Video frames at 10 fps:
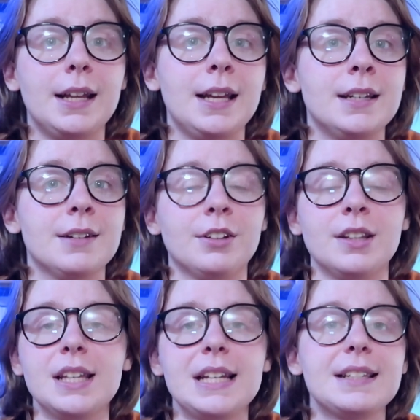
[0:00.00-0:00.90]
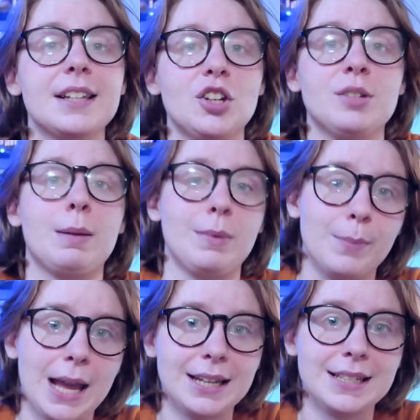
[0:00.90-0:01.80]
in different things, such as maybe
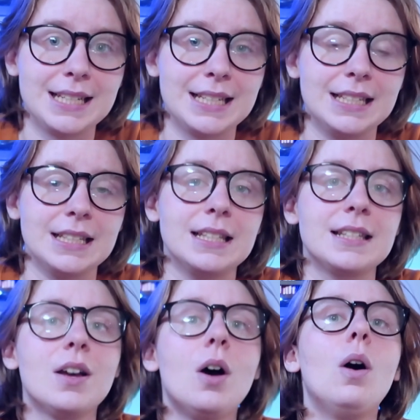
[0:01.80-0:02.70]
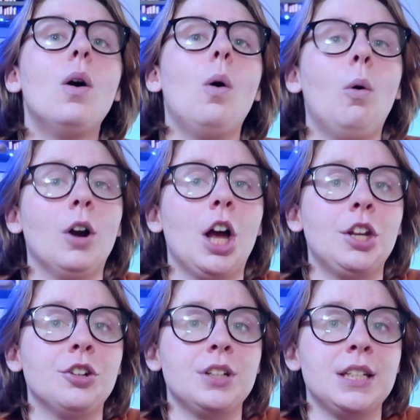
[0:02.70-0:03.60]
paintings, or
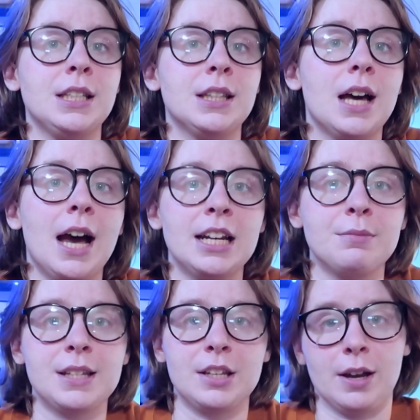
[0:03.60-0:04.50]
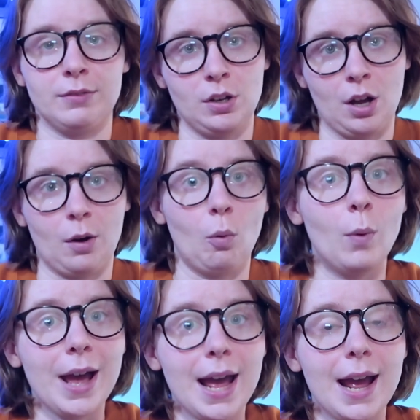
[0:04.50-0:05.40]
underneath items that you have to knock
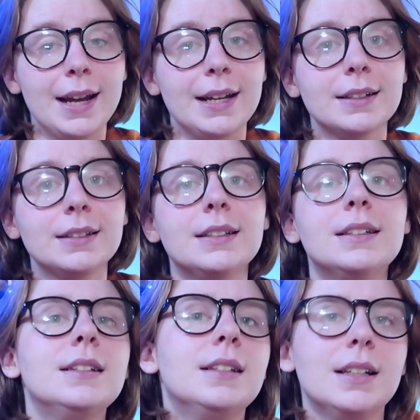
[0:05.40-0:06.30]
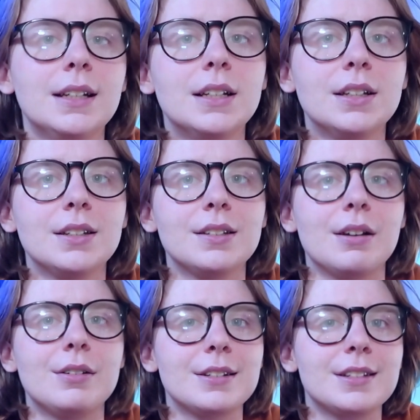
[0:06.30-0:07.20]
away.
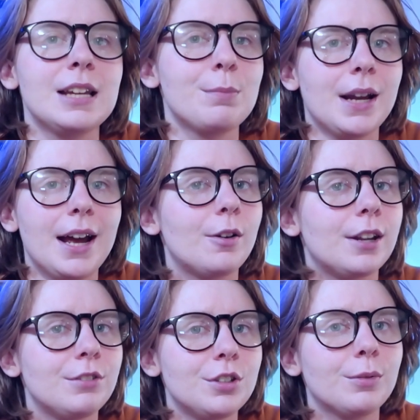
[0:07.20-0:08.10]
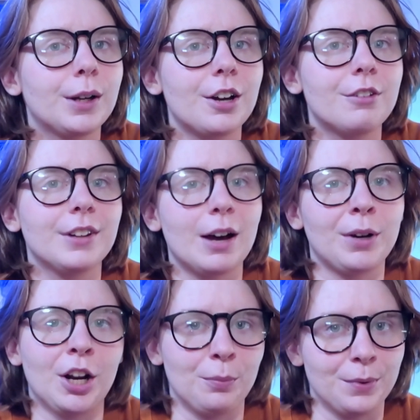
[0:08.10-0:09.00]
So just keep an eye out if you do want to go for that
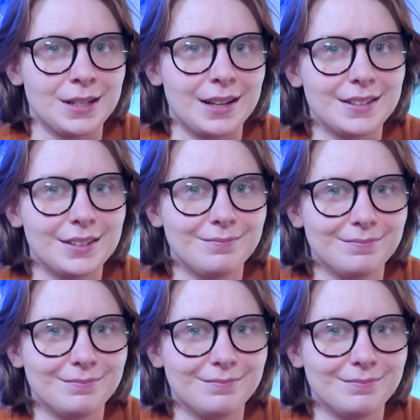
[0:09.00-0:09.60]
100%.